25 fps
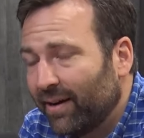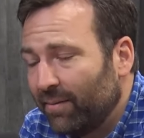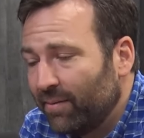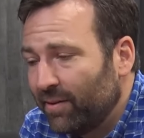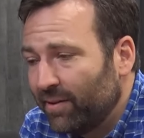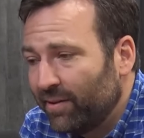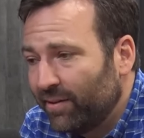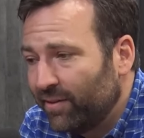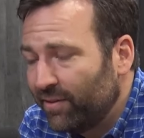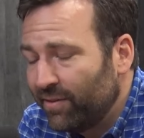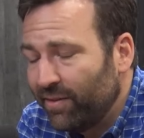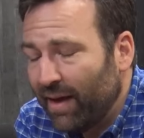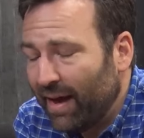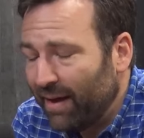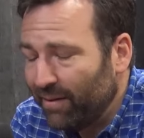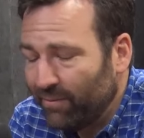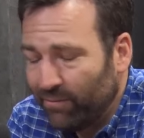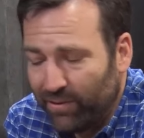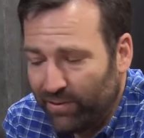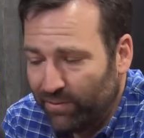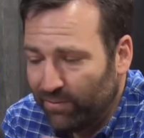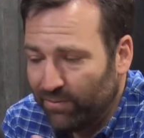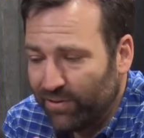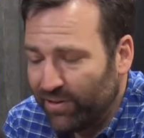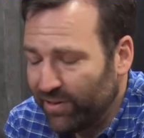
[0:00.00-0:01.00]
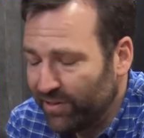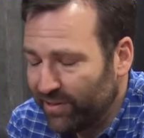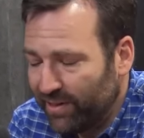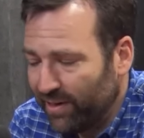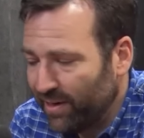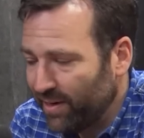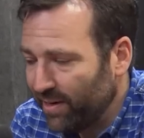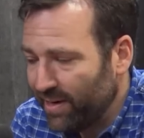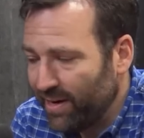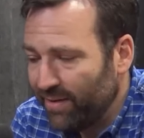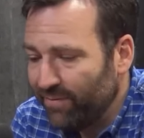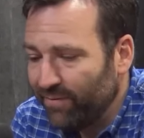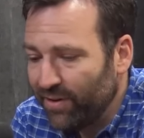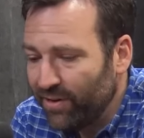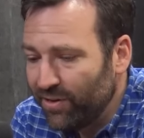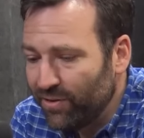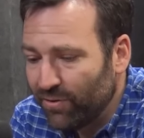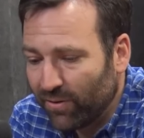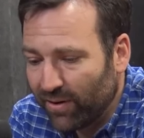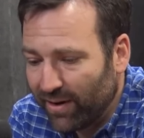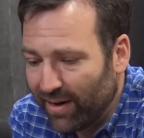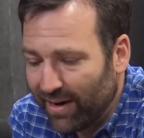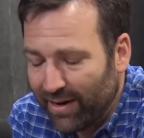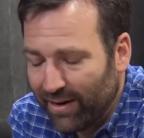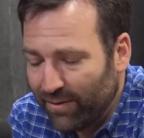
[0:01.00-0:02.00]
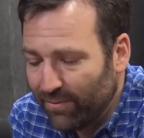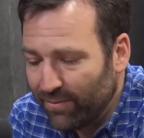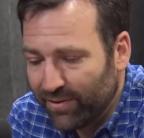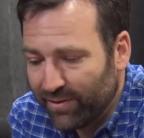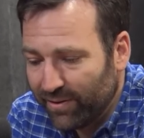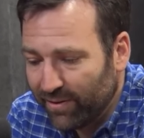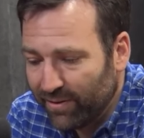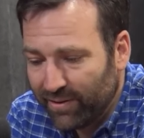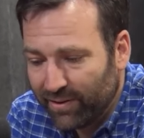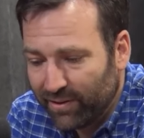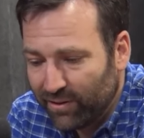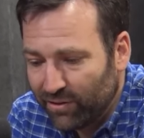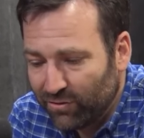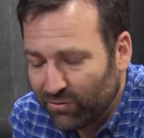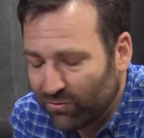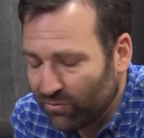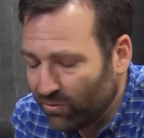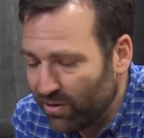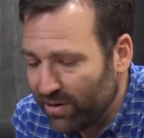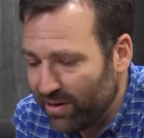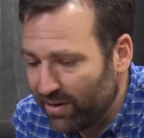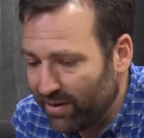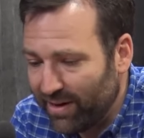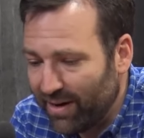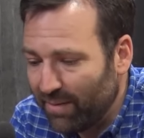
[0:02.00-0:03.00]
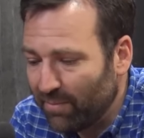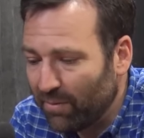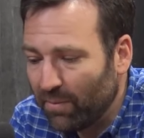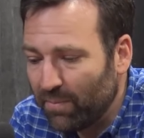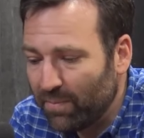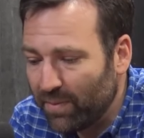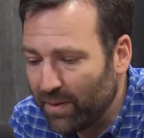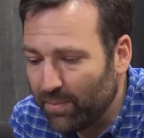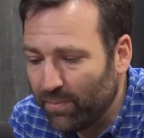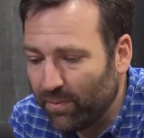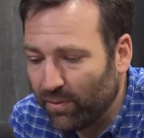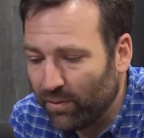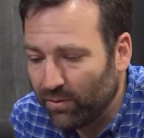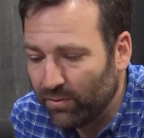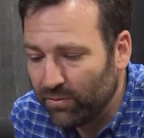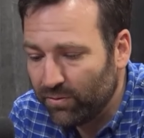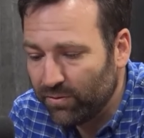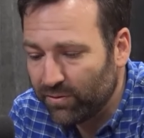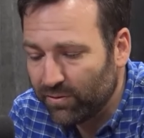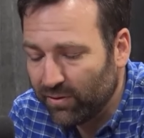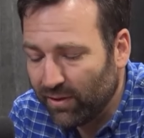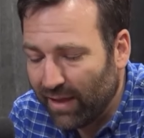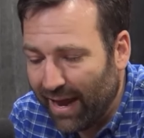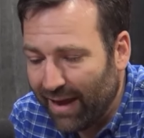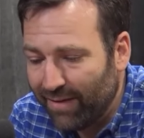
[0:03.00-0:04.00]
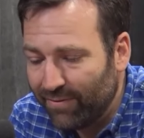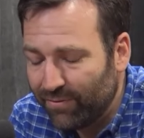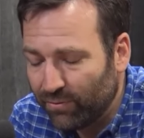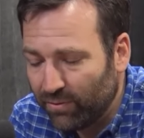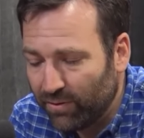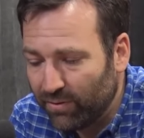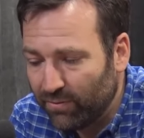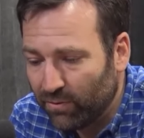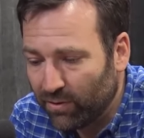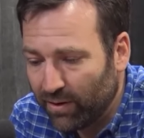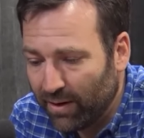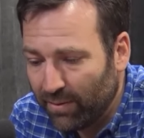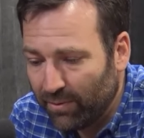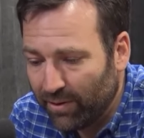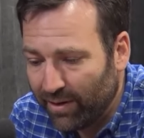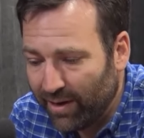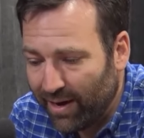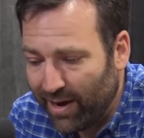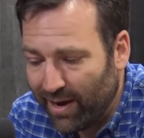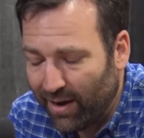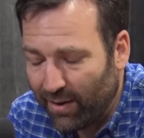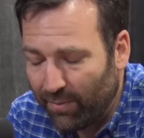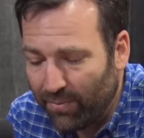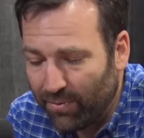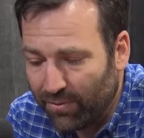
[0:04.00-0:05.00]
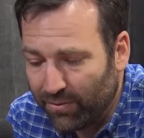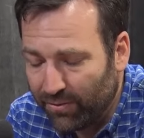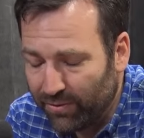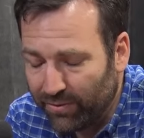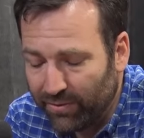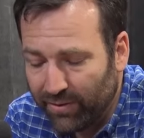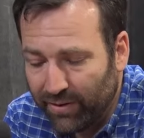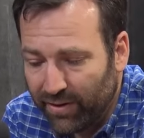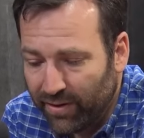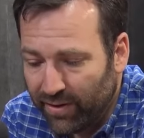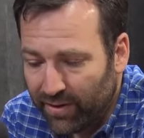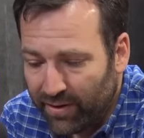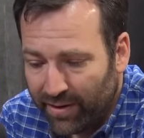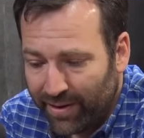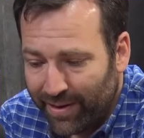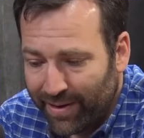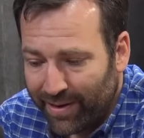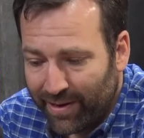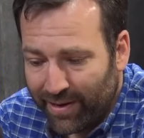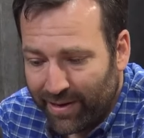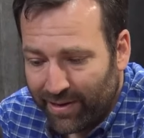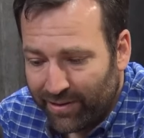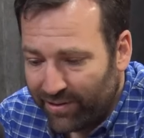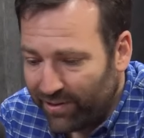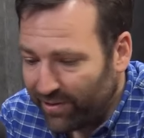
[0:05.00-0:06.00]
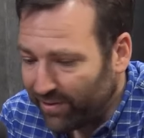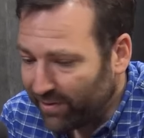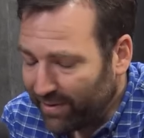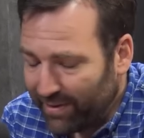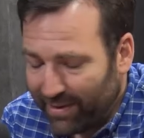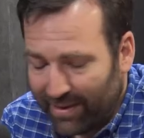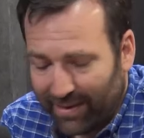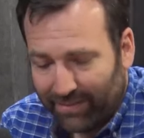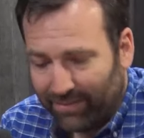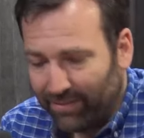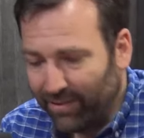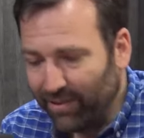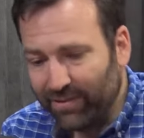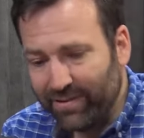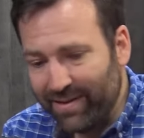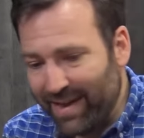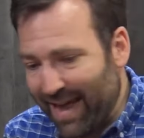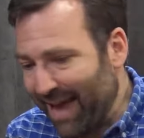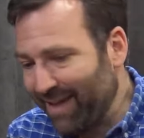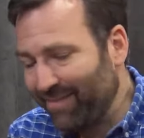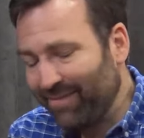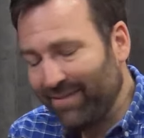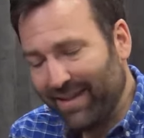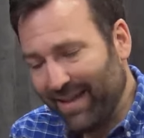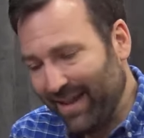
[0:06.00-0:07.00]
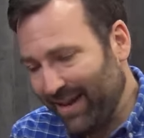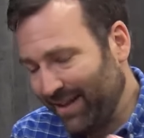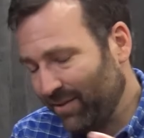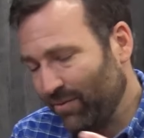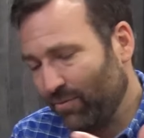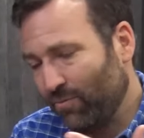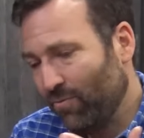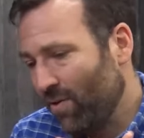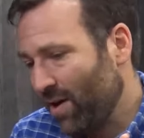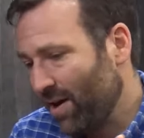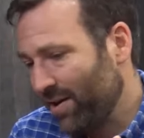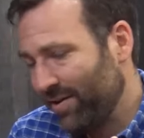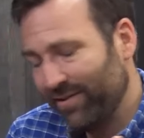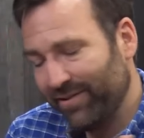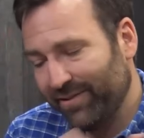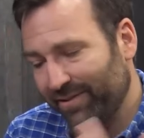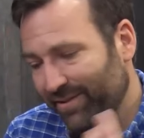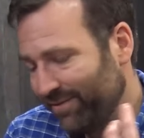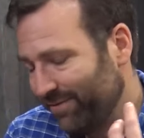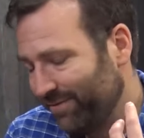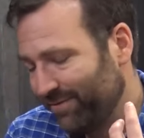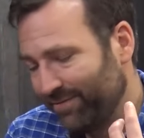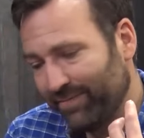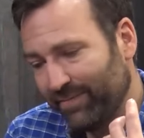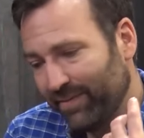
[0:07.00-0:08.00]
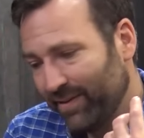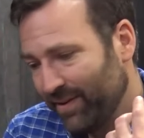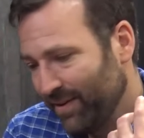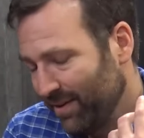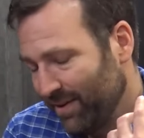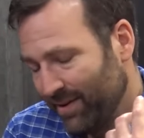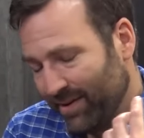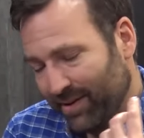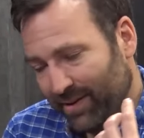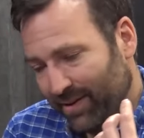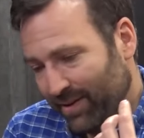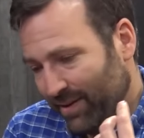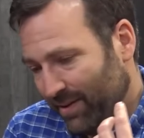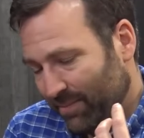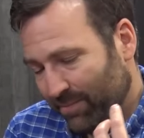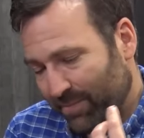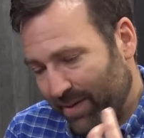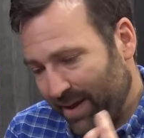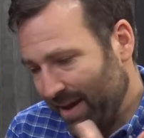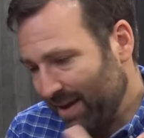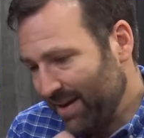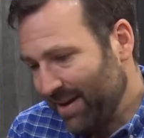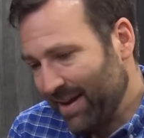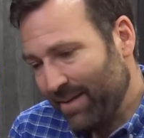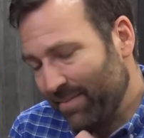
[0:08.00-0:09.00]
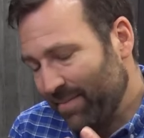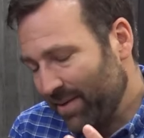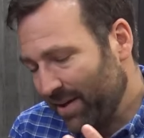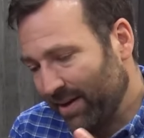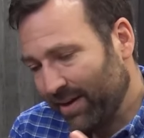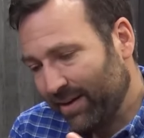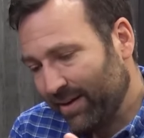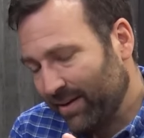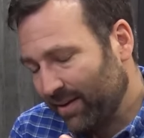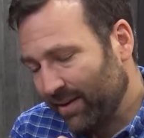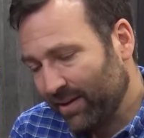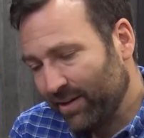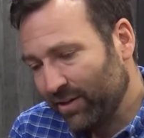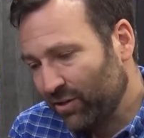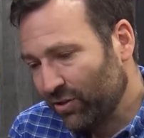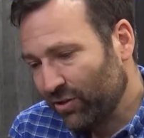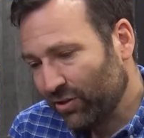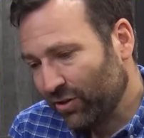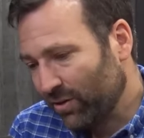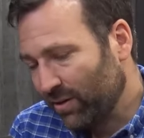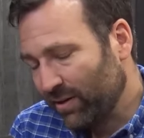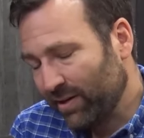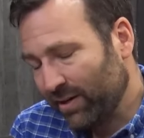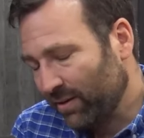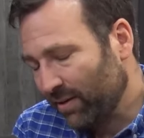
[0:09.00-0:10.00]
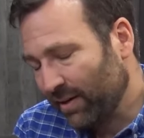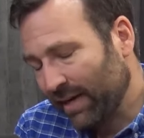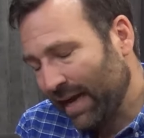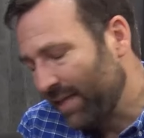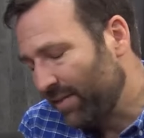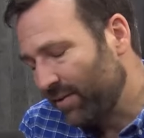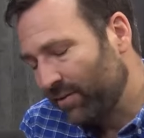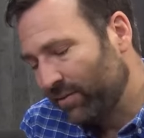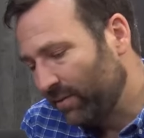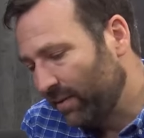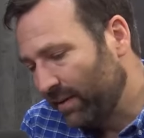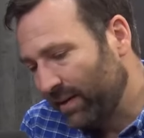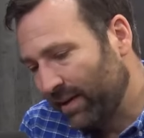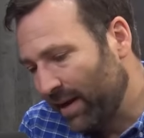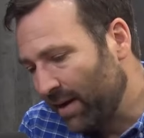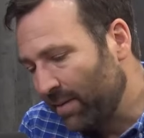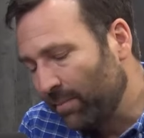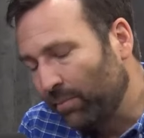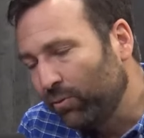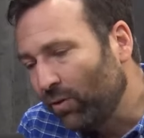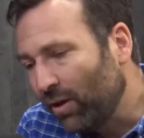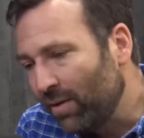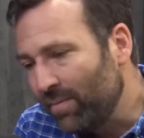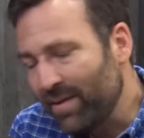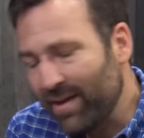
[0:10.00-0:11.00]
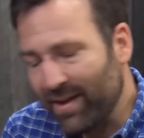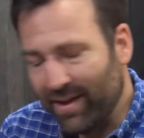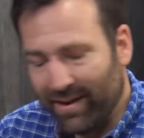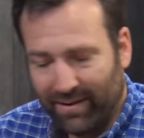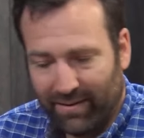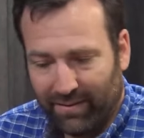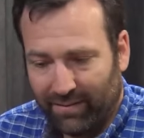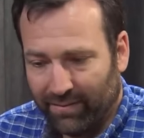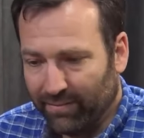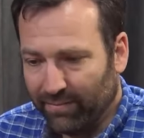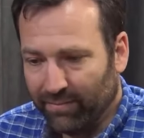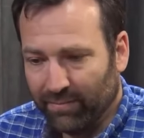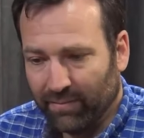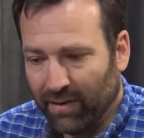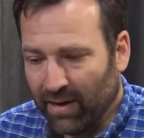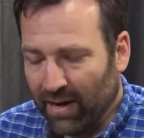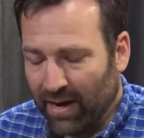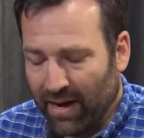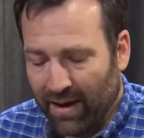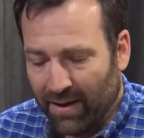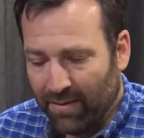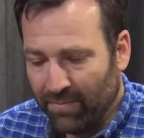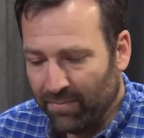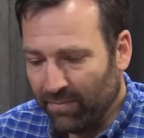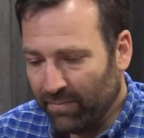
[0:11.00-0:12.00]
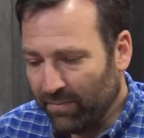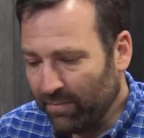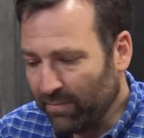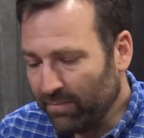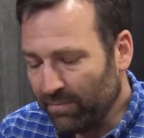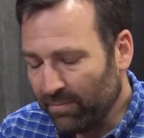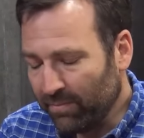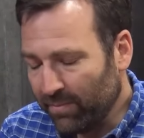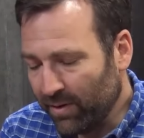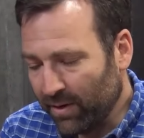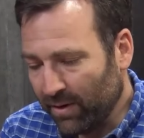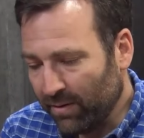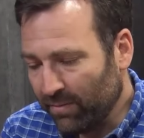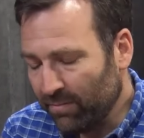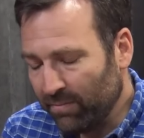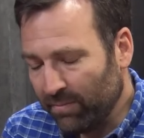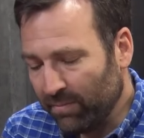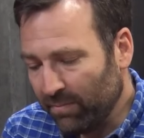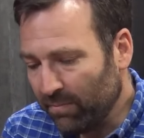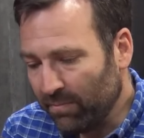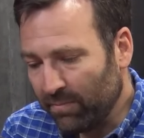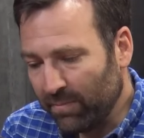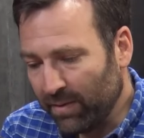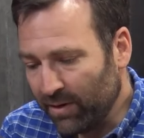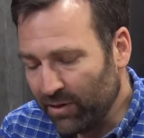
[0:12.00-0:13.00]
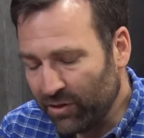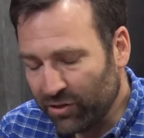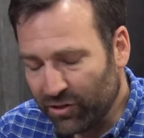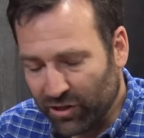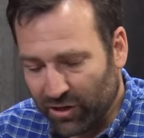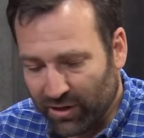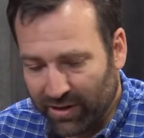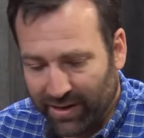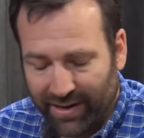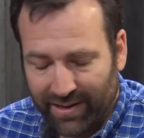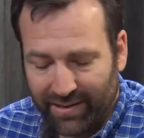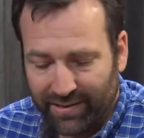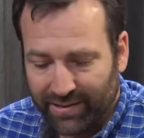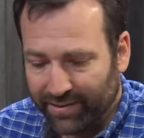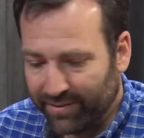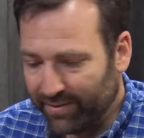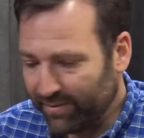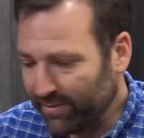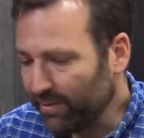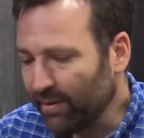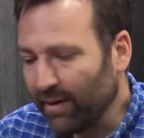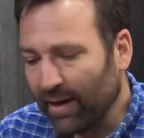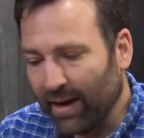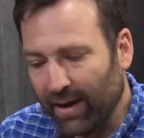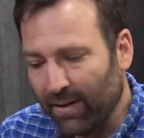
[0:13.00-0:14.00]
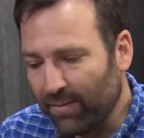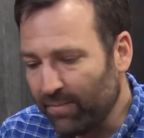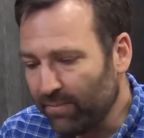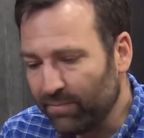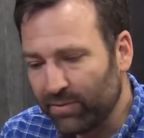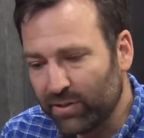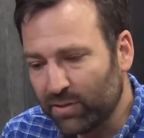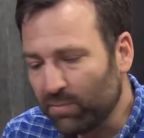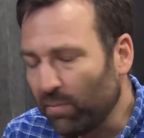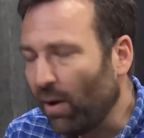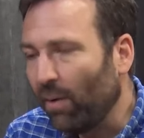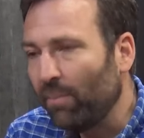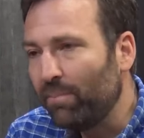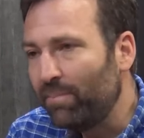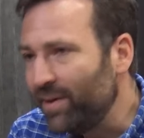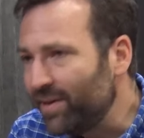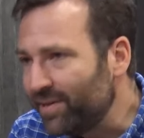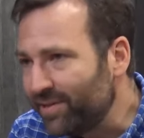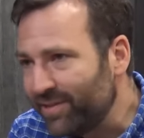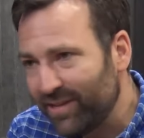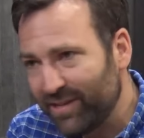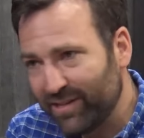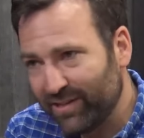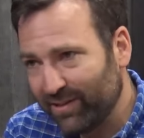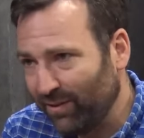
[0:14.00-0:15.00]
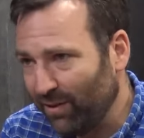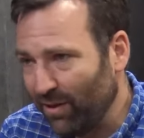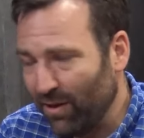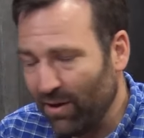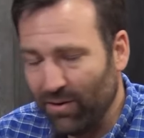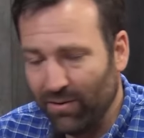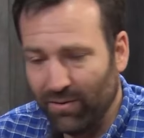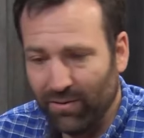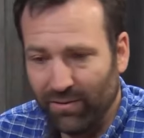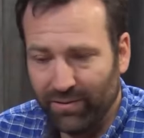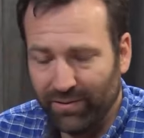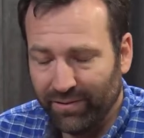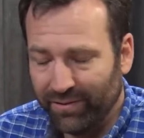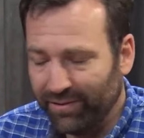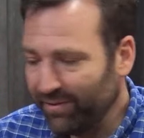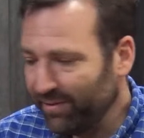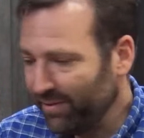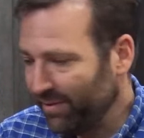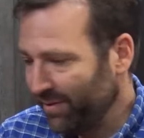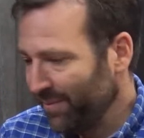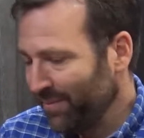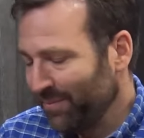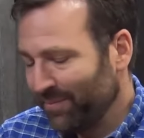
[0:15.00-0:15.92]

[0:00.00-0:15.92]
I mean, I, we were just did an inventory, and it was an extraordinary number of people whose lives we were able to help through just just navigating the waters of pandemic insurance, you know, either unemployment, um, you know, insurance, um, small business loans